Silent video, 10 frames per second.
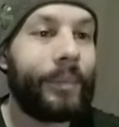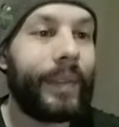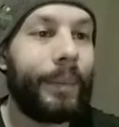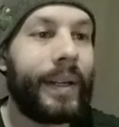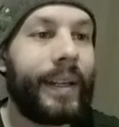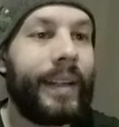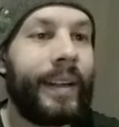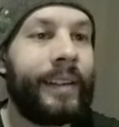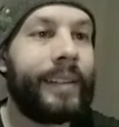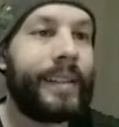But he
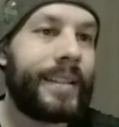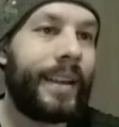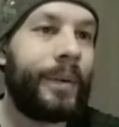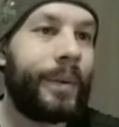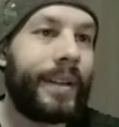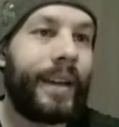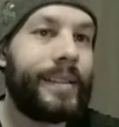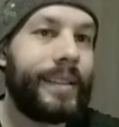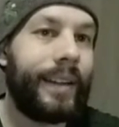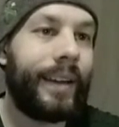didn't, because again, we're down
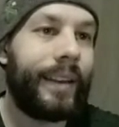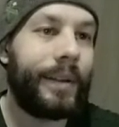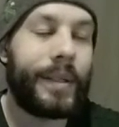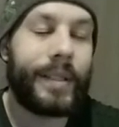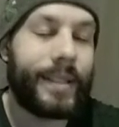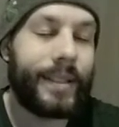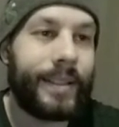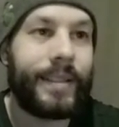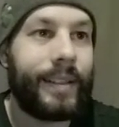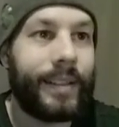to like, I think
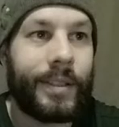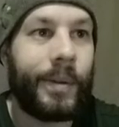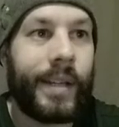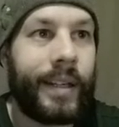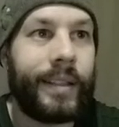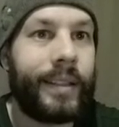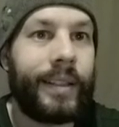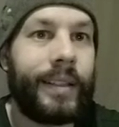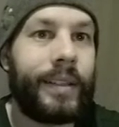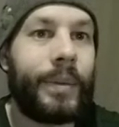it's going down into
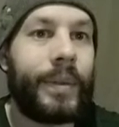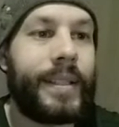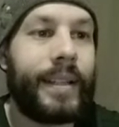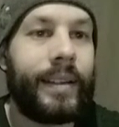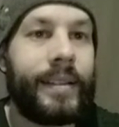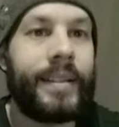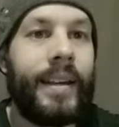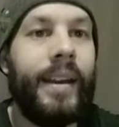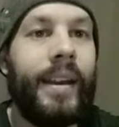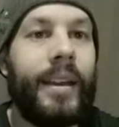like the 20 seconds.
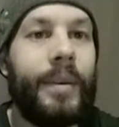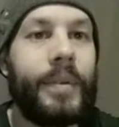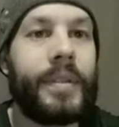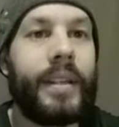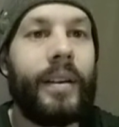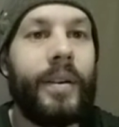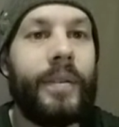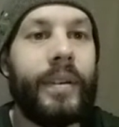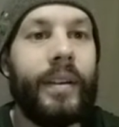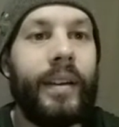He moves king
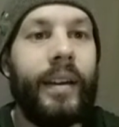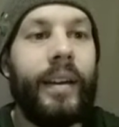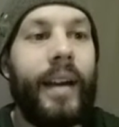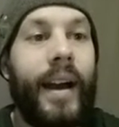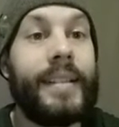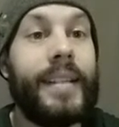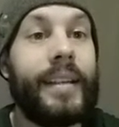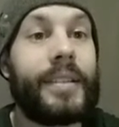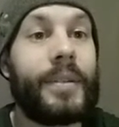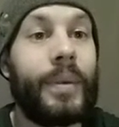over. I take
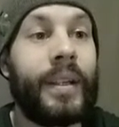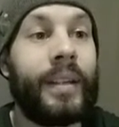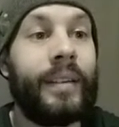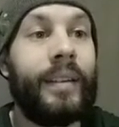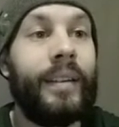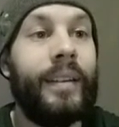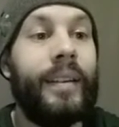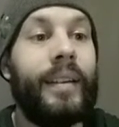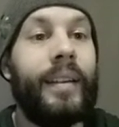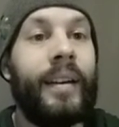his queen.
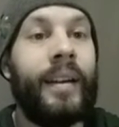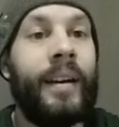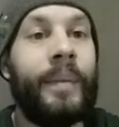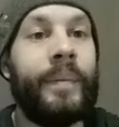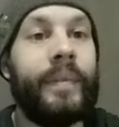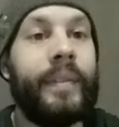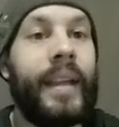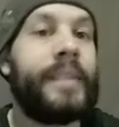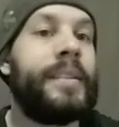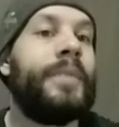
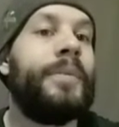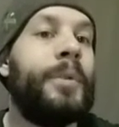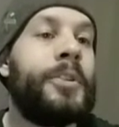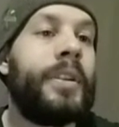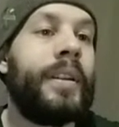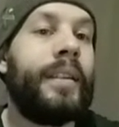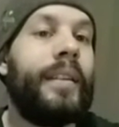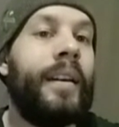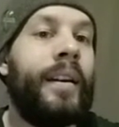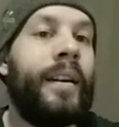That's unfortunate
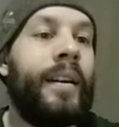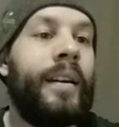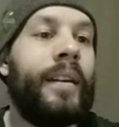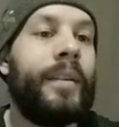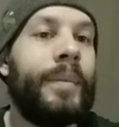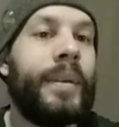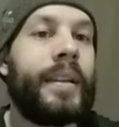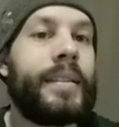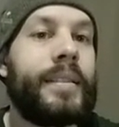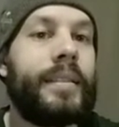
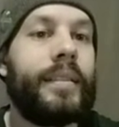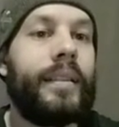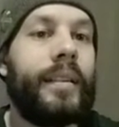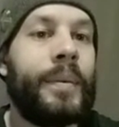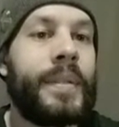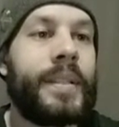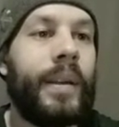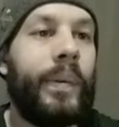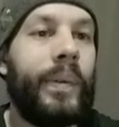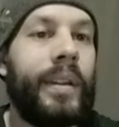because it was
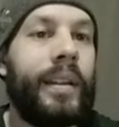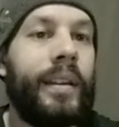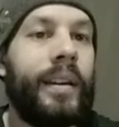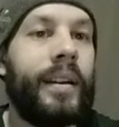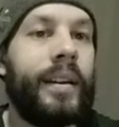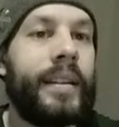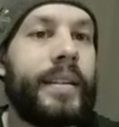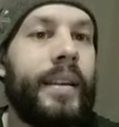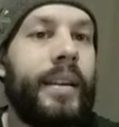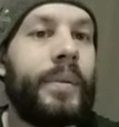definitely his
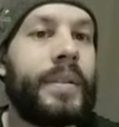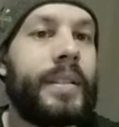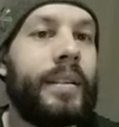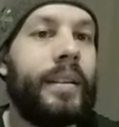queen was